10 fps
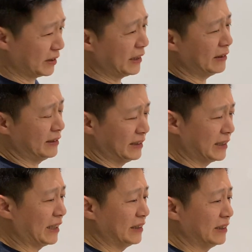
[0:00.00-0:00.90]
Okay,
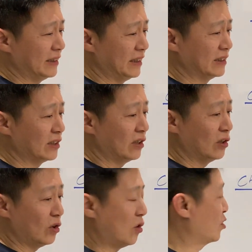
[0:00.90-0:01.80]
his luck is
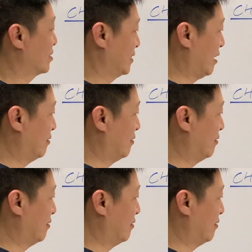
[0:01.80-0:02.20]
ox